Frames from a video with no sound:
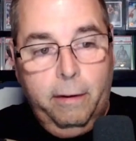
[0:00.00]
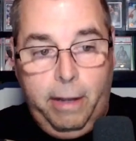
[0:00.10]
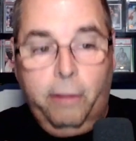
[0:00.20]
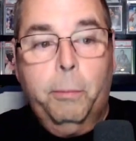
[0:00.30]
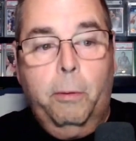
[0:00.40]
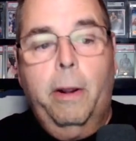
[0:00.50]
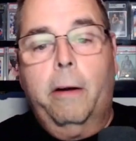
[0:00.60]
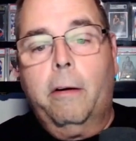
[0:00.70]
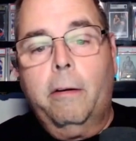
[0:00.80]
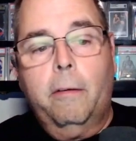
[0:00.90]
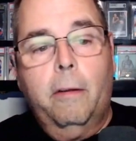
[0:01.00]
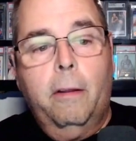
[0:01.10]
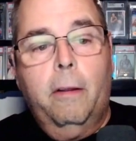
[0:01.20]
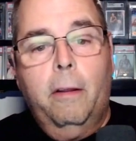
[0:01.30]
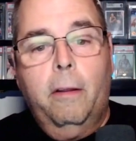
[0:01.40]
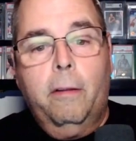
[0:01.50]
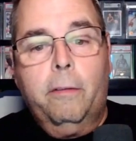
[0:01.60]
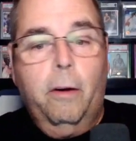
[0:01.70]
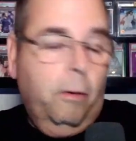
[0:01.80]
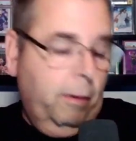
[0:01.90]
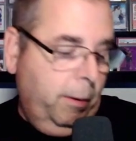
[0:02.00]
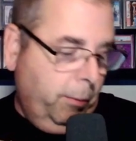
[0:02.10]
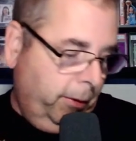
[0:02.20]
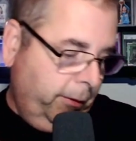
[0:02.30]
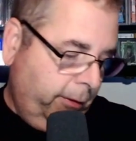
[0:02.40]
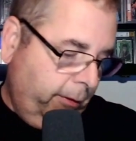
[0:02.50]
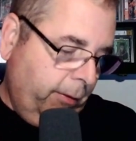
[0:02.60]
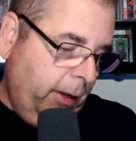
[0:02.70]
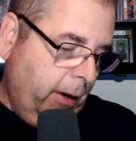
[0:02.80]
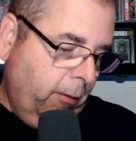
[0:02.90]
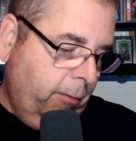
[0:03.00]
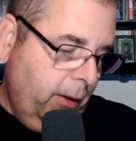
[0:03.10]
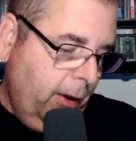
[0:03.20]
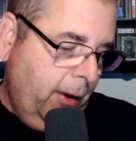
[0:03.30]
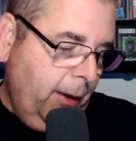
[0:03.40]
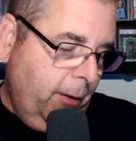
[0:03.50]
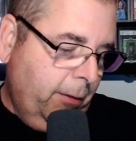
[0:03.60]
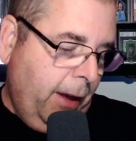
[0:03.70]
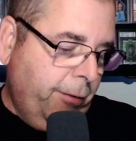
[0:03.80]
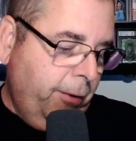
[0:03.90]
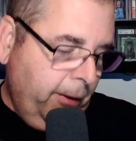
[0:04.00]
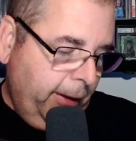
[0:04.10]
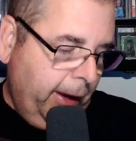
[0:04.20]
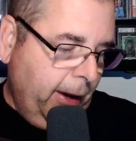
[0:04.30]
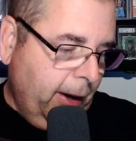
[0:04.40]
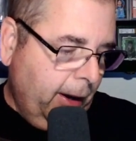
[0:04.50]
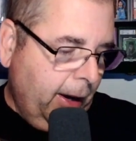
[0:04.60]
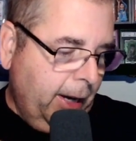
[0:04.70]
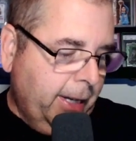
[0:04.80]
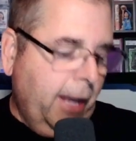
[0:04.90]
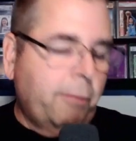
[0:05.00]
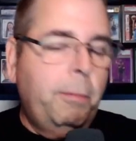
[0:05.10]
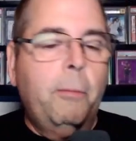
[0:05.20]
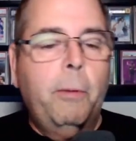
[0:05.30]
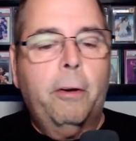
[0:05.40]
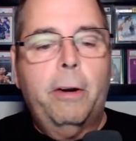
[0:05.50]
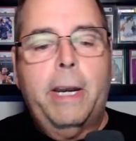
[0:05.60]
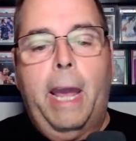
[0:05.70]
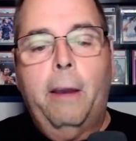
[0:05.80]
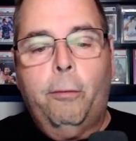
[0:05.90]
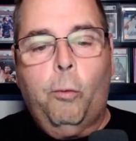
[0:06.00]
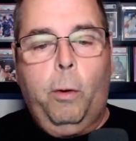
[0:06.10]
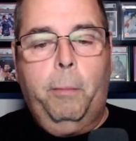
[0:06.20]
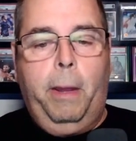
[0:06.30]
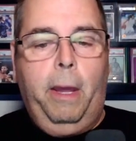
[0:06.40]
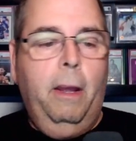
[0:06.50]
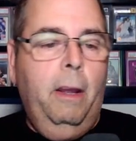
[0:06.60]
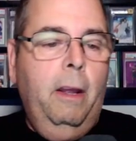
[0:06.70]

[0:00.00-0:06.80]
Desmond Ridder. So it was, you know, definitely a Desmond Ridder day for me.